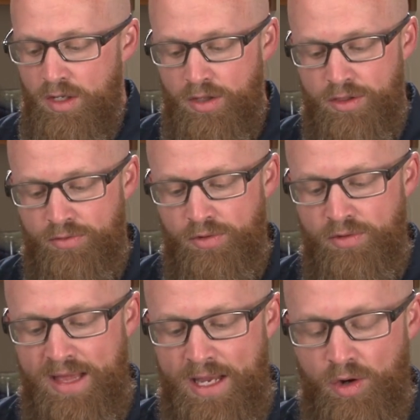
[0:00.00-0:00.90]

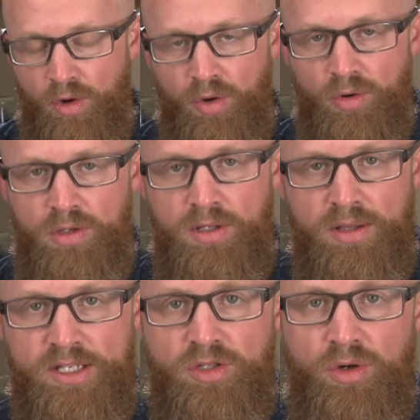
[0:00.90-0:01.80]
through that hole.
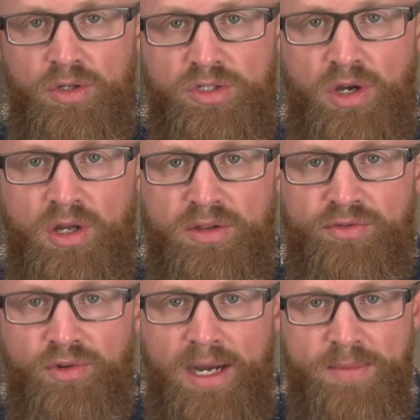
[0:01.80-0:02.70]
This hole is called the
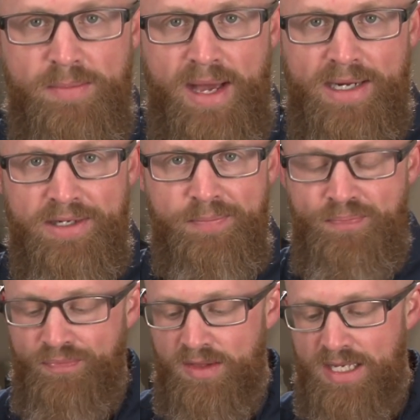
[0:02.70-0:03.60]
foramen
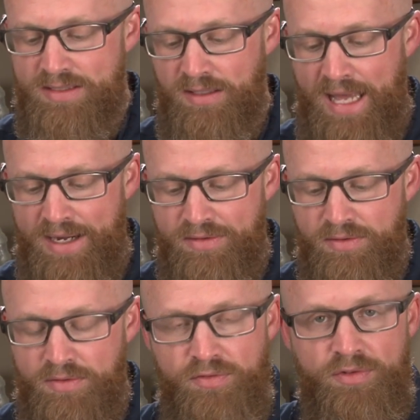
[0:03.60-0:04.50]
magnum. That's
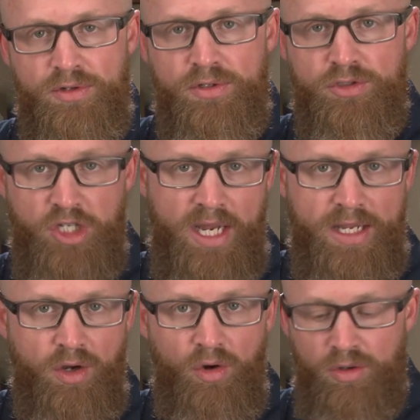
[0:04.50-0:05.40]
Latin for
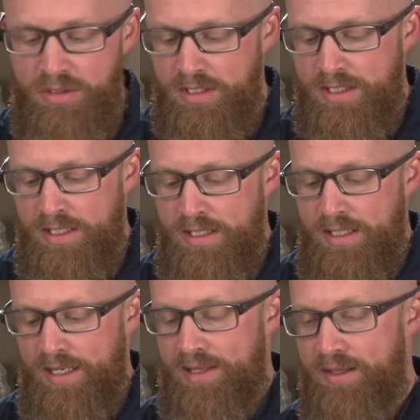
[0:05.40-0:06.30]
giant hole.
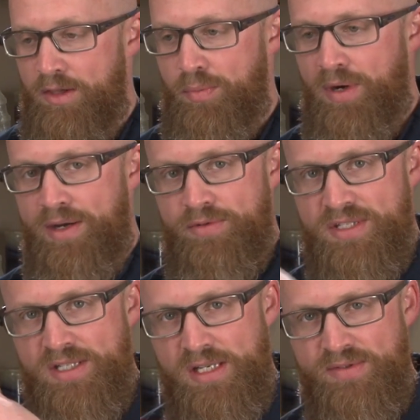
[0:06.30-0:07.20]
And then the brain
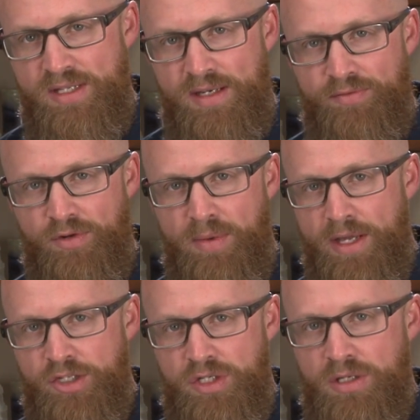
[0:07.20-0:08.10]
receives the
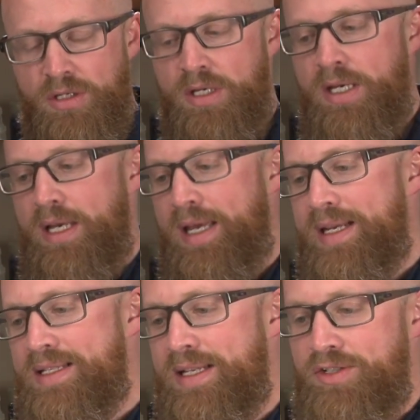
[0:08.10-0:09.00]
information and
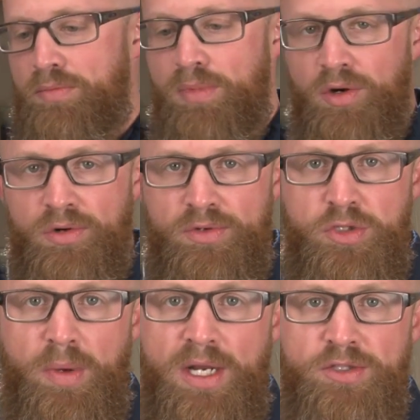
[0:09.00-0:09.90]
it sends a motor
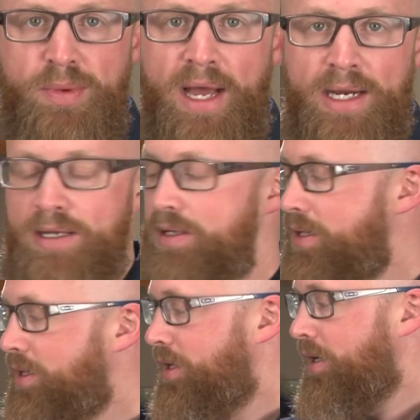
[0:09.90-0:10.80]
response back.
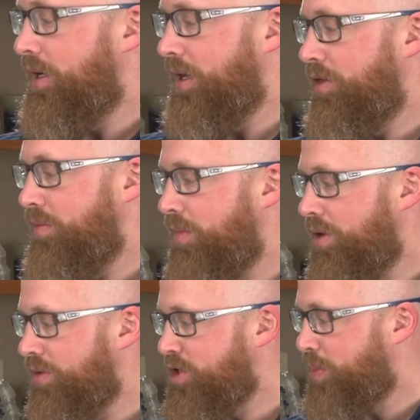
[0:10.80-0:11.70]
The
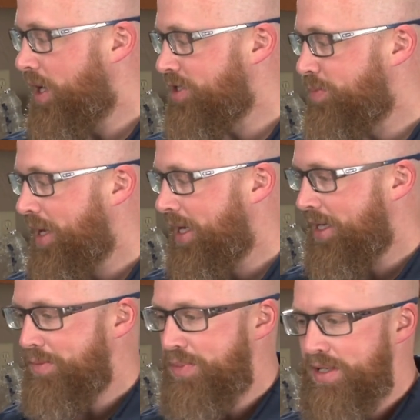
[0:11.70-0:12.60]
motor response back
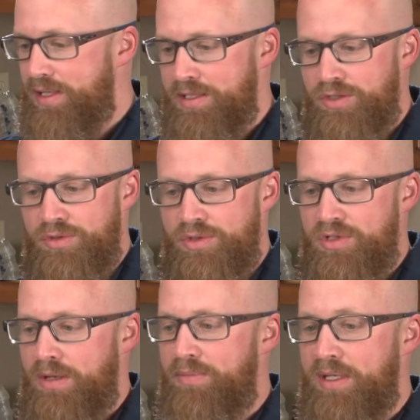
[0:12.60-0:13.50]
can be to do
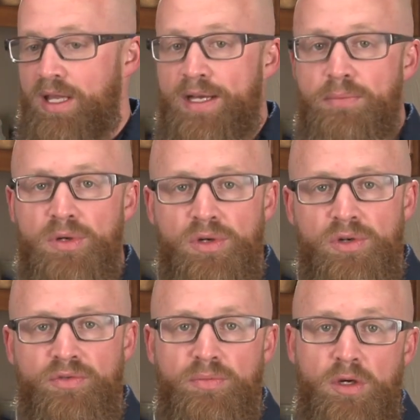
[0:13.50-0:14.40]
something like
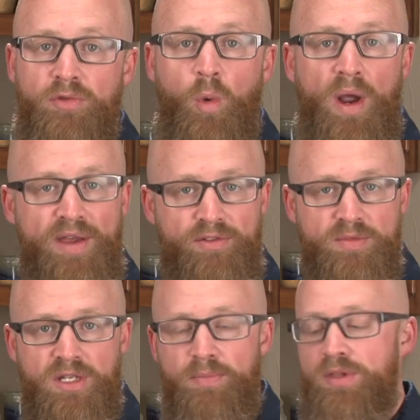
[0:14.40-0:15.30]
move away from
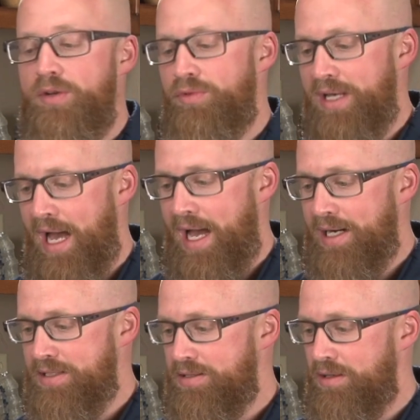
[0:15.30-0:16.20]
something,
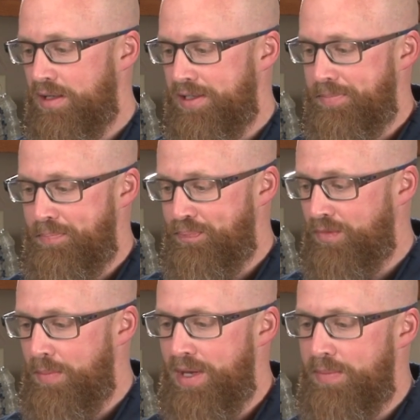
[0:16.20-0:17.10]
react.
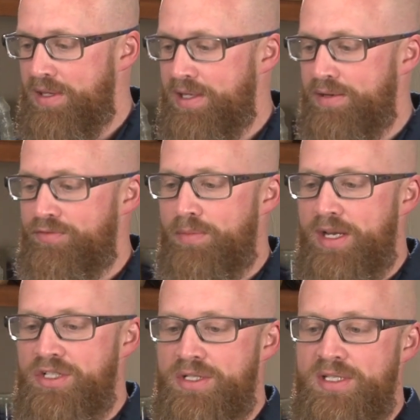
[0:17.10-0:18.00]
Maybe the
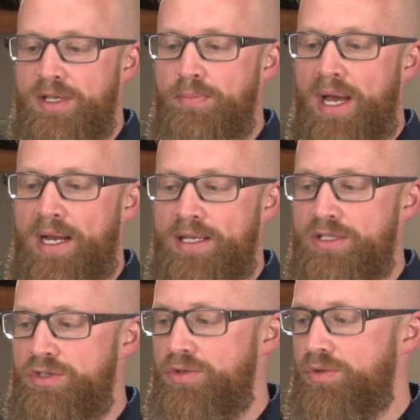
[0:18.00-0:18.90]
information sent back
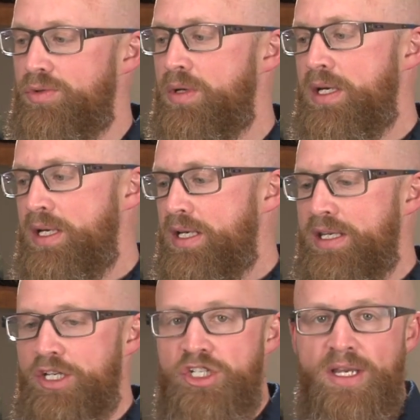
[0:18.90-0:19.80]
is to
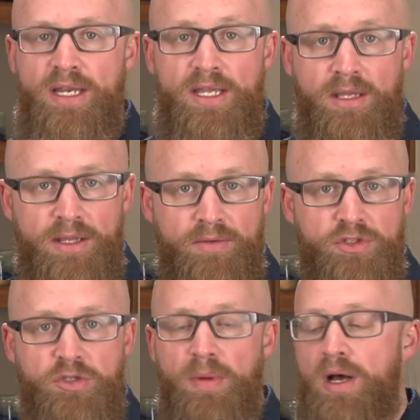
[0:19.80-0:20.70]
initiate a healing
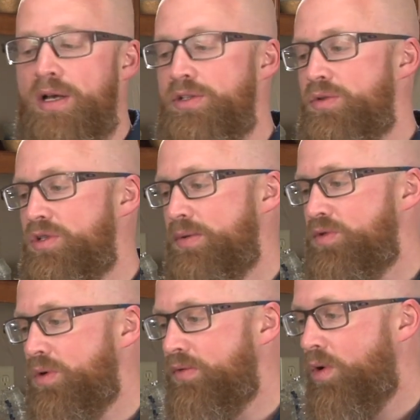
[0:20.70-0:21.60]
response or some
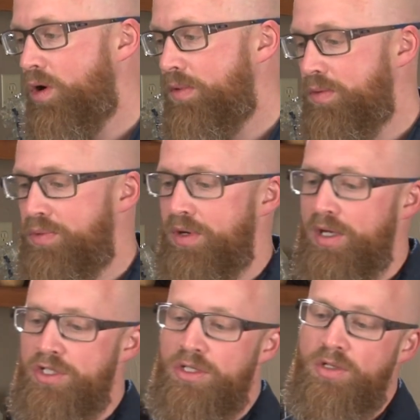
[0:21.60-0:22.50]
sort of hormone
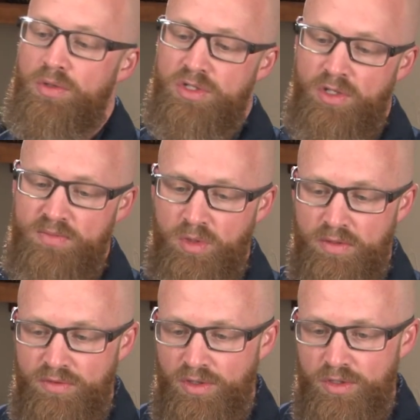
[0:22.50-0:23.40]
production or some sort
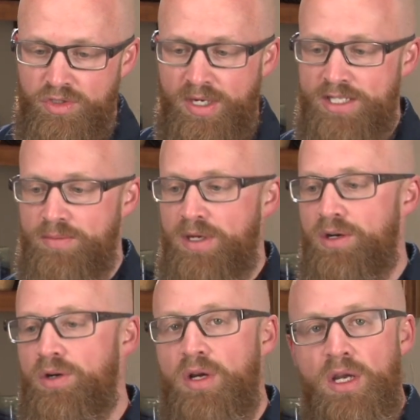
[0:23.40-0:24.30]
of neurotransmitter